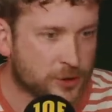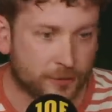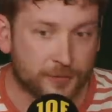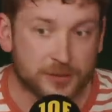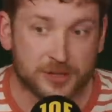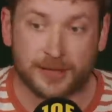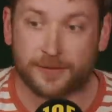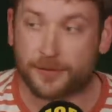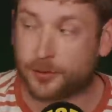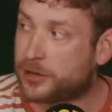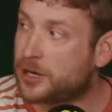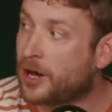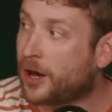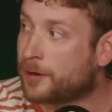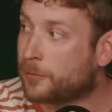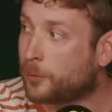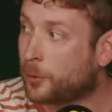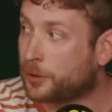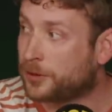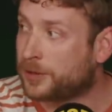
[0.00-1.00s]
obviously if you're a night
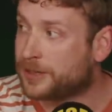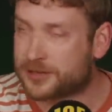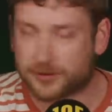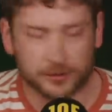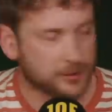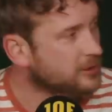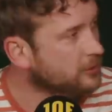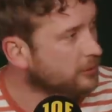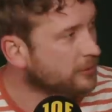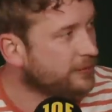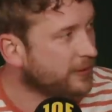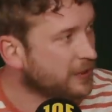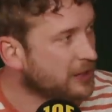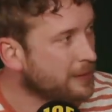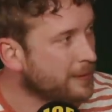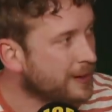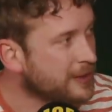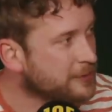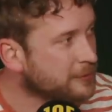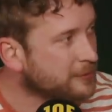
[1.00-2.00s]
warden is a sort of
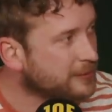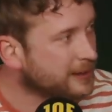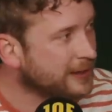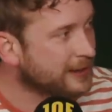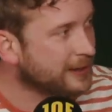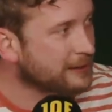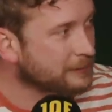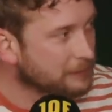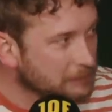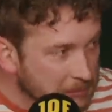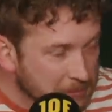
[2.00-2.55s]
fundamental thing. Yeah.